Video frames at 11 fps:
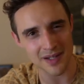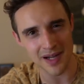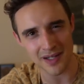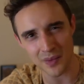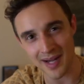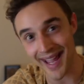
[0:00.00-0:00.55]
you're not
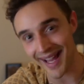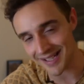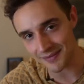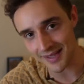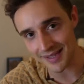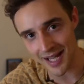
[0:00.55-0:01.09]
going to want to
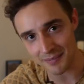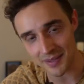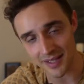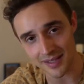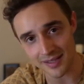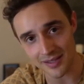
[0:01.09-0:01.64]
activate that
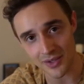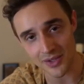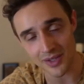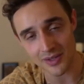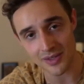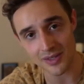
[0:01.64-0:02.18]
because
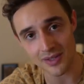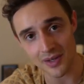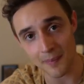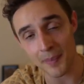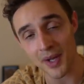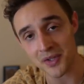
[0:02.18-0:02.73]
there's
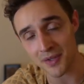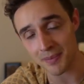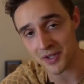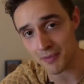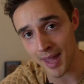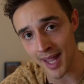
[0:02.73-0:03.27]
a bunch, a
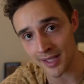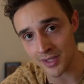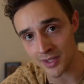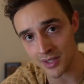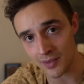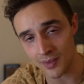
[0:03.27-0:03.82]
bunch of
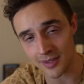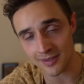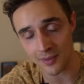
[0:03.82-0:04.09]
baggage with,